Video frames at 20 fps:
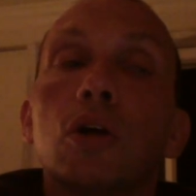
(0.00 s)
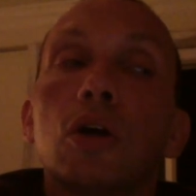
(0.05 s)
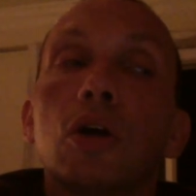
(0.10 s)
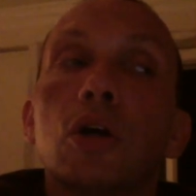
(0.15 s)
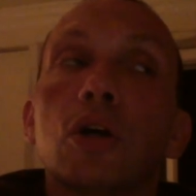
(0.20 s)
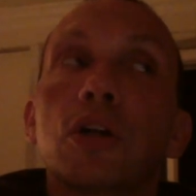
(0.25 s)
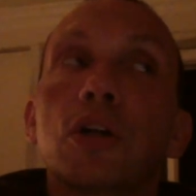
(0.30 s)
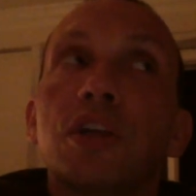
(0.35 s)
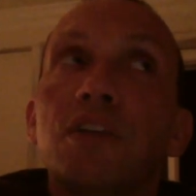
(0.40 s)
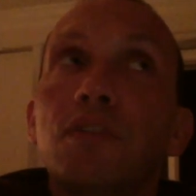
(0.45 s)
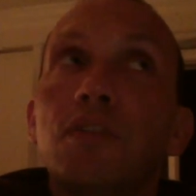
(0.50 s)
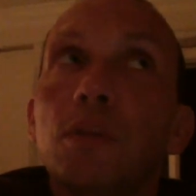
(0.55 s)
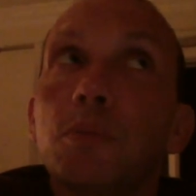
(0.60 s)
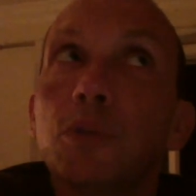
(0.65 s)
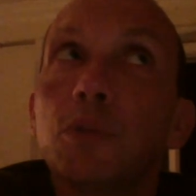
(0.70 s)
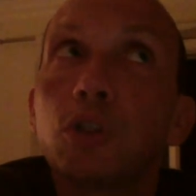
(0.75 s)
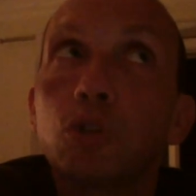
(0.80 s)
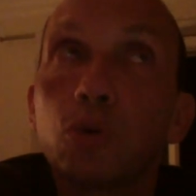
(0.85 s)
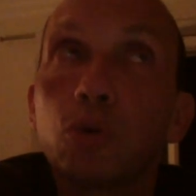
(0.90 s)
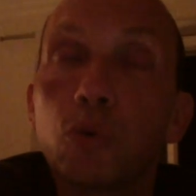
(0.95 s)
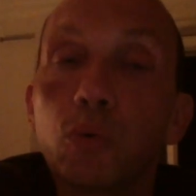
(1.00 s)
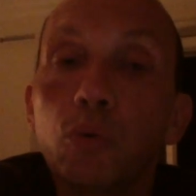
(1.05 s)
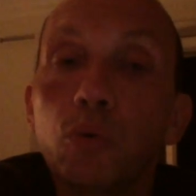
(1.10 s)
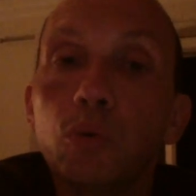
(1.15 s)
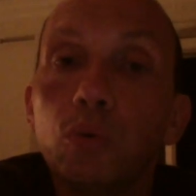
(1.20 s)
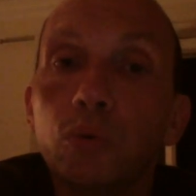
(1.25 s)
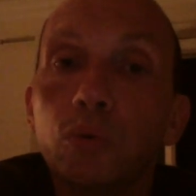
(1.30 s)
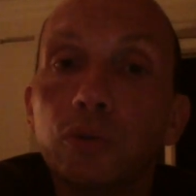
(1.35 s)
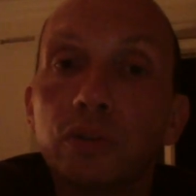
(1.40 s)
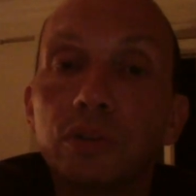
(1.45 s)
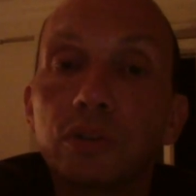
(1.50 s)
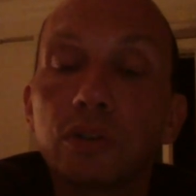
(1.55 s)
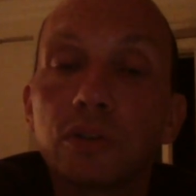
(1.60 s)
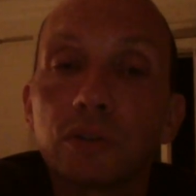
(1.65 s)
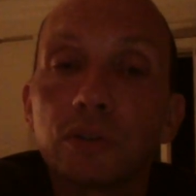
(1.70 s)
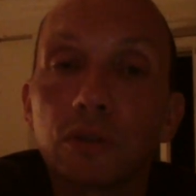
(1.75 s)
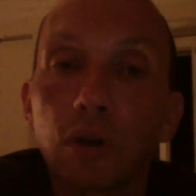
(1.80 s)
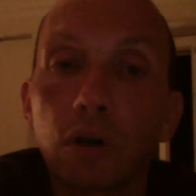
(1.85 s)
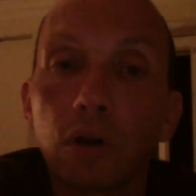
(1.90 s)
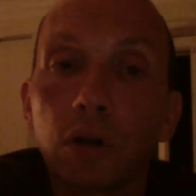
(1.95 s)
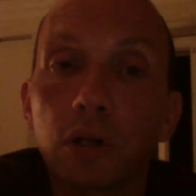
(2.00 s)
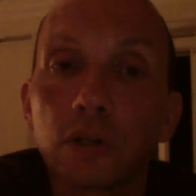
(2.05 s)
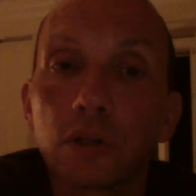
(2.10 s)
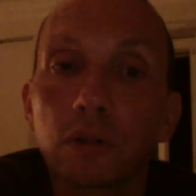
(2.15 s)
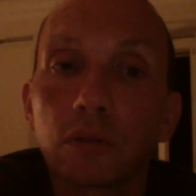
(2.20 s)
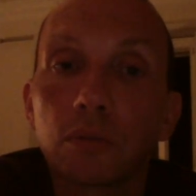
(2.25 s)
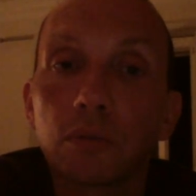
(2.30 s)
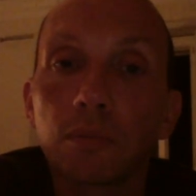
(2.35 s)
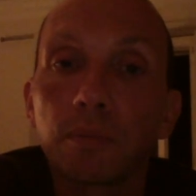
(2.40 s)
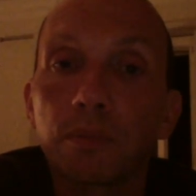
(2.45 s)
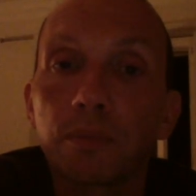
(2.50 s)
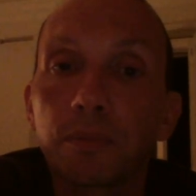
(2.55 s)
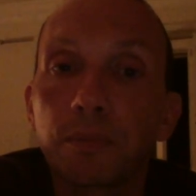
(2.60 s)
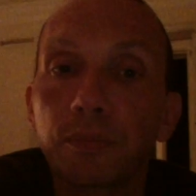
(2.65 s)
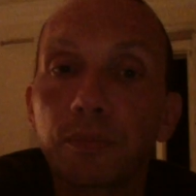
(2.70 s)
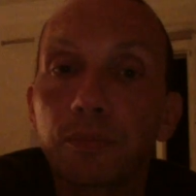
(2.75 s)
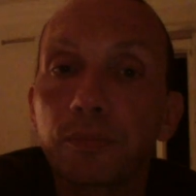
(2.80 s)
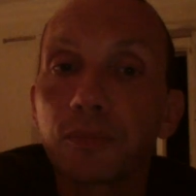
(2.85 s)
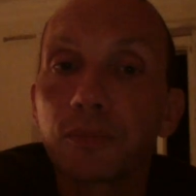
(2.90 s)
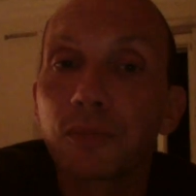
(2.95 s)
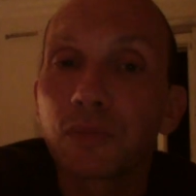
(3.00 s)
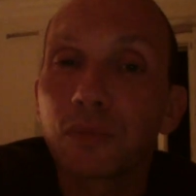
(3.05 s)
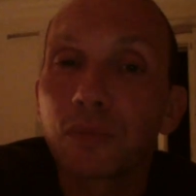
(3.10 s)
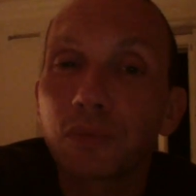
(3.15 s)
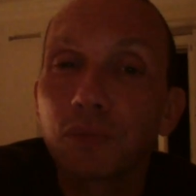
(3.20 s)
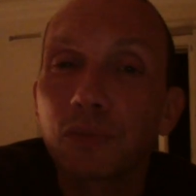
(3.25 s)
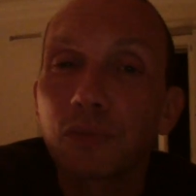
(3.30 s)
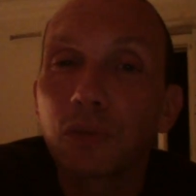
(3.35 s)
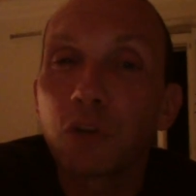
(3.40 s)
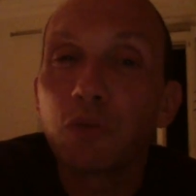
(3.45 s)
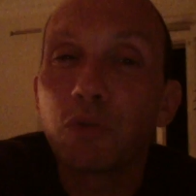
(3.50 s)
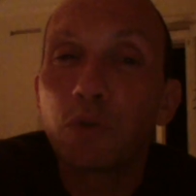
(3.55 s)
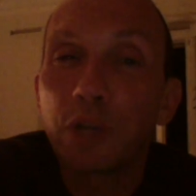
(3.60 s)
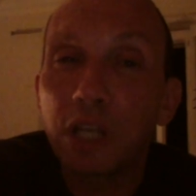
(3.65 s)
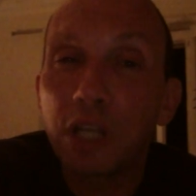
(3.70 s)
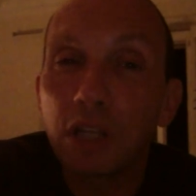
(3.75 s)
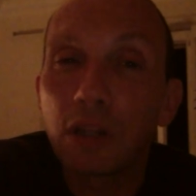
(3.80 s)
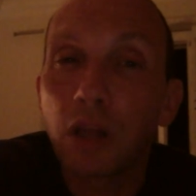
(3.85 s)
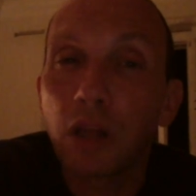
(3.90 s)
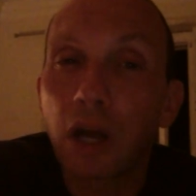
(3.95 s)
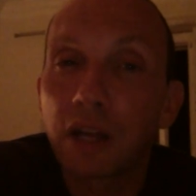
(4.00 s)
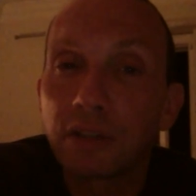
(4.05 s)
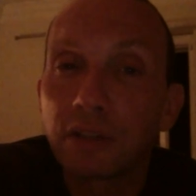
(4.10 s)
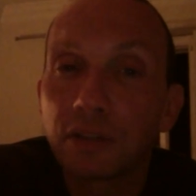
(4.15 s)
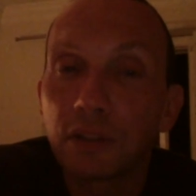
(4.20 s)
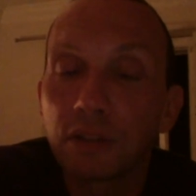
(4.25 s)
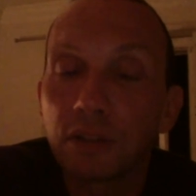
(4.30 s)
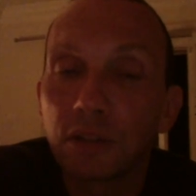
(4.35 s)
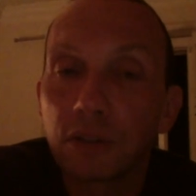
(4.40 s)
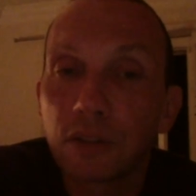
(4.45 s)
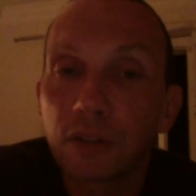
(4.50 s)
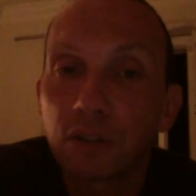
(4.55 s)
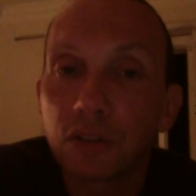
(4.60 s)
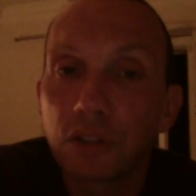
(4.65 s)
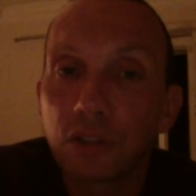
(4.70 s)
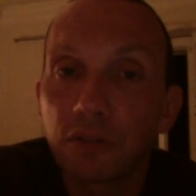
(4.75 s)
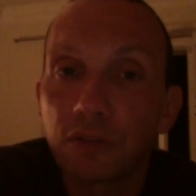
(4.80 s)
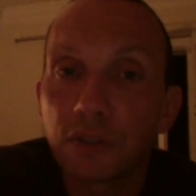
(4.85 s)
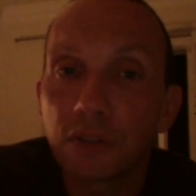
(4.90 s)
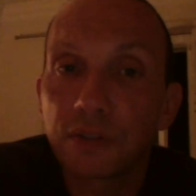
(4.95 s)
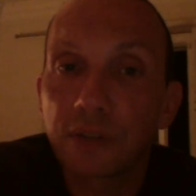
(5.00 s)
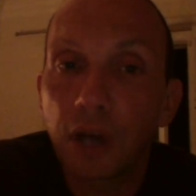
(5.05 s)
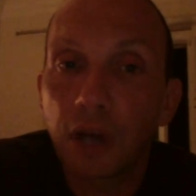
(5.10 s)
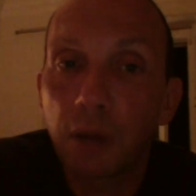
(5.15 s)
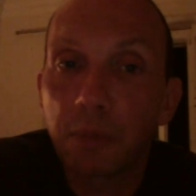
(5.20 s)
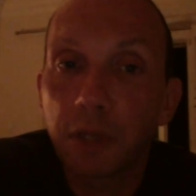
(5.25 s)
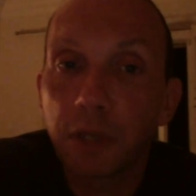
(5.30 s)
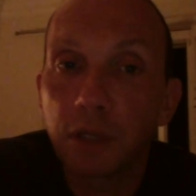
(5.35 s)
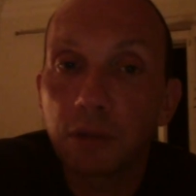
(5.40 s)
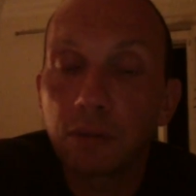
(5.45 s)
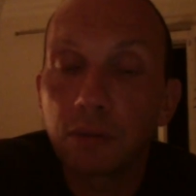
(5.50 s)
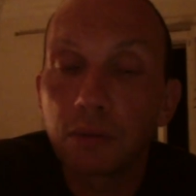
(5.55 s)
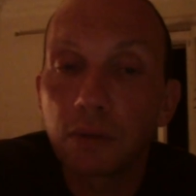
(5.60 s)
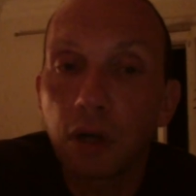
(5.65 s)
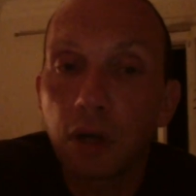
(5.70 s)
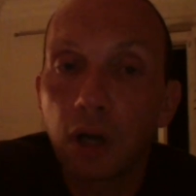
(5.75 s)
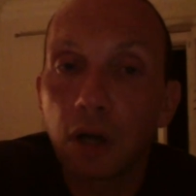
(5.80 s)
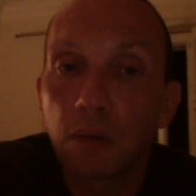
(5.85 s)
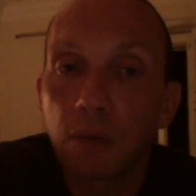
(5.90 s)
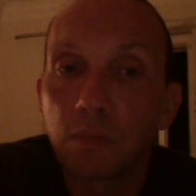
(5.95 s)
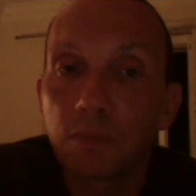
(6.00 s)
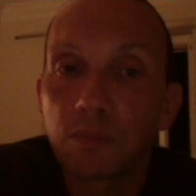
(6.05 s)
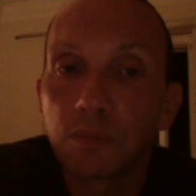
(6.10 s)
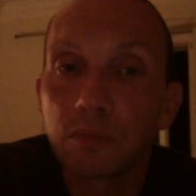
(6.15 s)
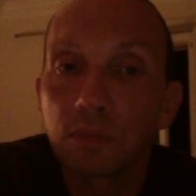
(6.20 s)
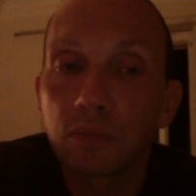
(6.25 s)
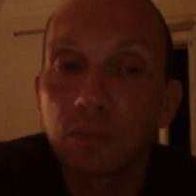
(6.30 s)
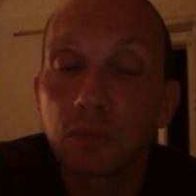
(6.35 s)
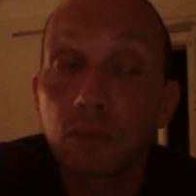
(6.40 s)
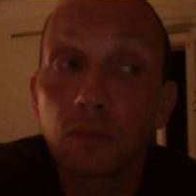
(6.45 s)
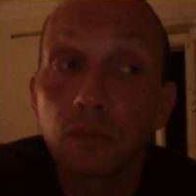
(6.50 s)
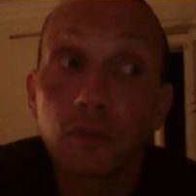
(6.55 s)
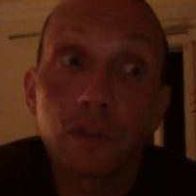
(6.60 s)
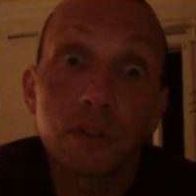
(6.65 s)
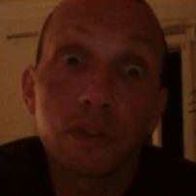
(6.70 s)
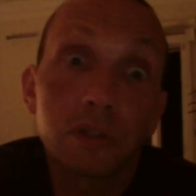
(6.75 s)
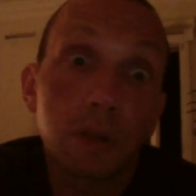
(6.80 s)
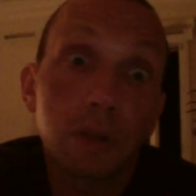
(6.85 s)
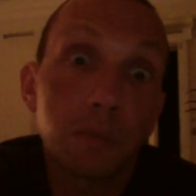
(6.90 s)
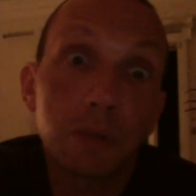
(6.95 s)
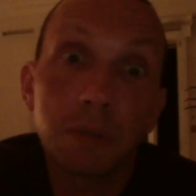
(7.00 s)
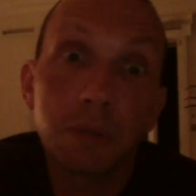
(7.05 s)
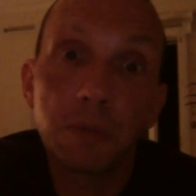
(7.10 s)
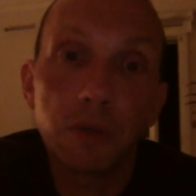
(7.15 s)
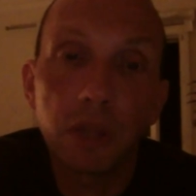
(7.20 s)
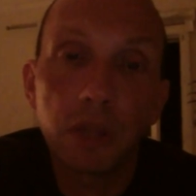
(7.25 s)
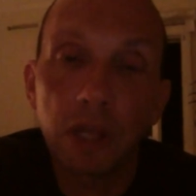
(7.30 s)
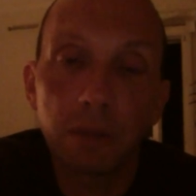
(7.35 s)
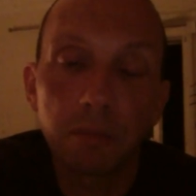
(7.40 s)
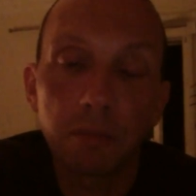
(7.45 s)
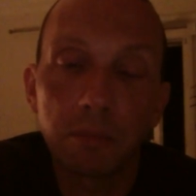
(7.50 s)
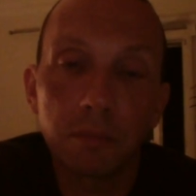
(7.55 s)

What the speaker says: give them the tools to start realizing that this shift is coming. For some people, that,